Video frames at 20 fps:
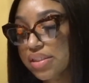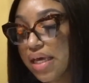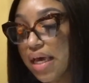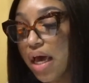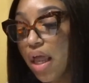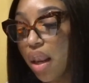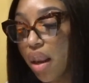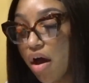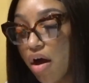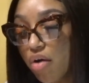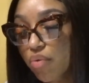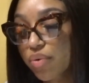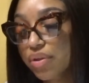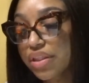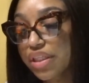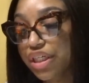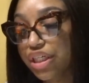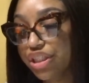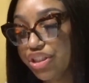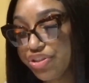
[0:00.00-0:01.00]
along with
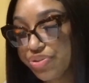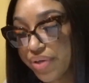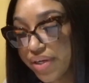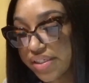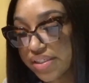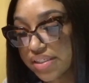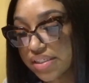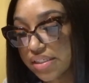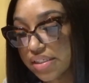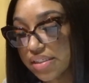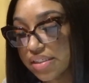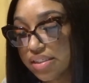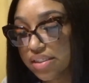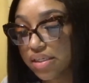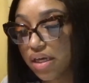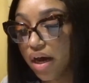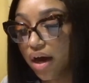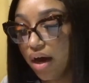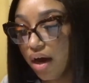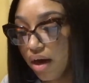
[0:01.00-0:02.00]
the addresses
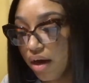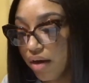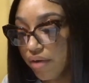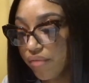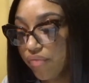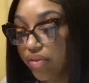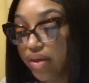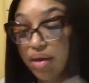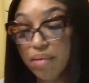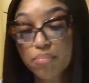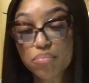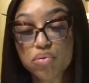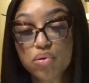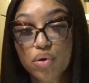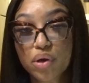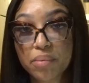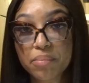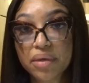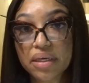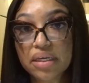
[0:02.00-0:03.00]
of the
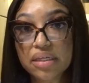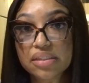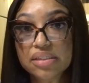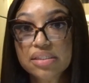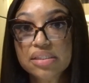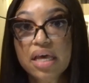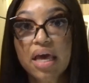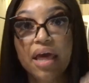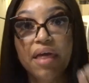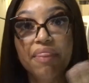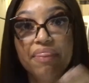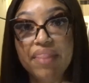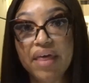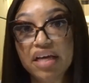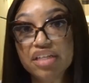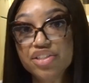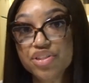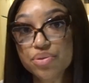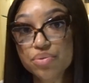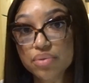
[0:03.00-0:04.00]
employments
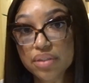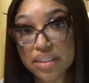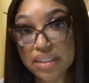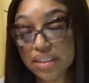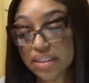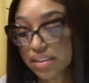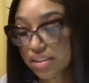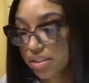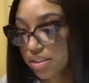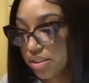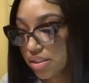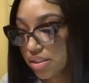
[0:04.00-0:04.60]
that you list.